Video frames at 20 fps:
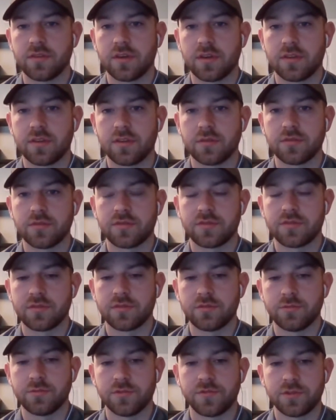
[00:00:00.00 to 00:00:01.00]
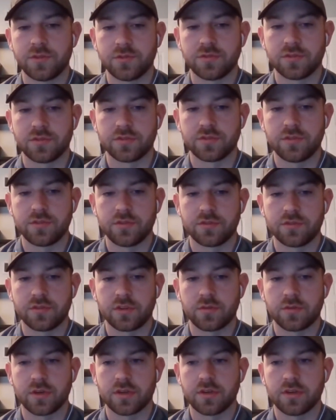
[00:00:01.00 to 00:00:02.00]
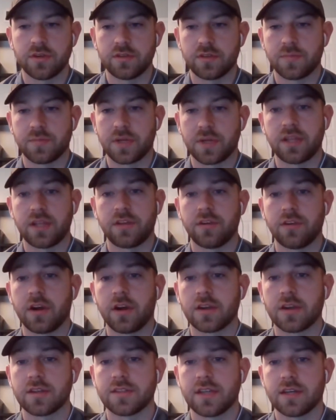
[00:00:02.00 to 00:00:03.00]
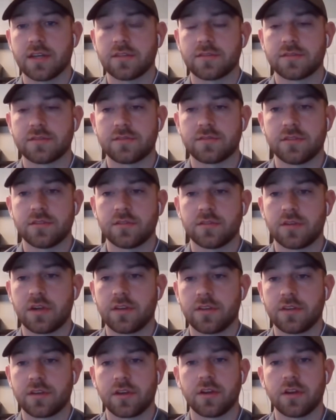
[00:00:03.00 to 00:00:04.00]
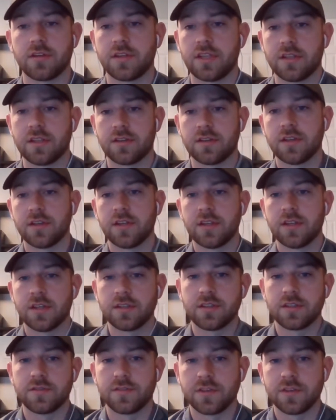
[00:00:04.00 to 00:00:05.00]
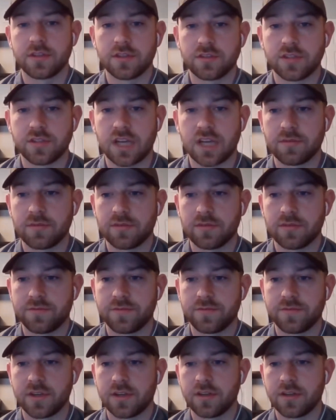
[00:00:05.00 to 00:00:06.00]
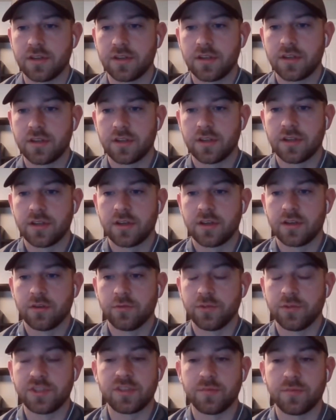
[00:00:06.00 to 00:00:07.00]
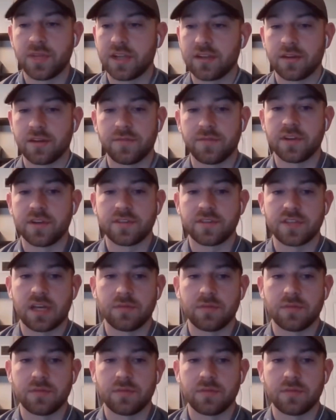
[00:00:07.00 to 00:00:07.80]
those reviews are usually quicker, depending on your architect. I think Arlene did a very good job of resubmitting in a very timely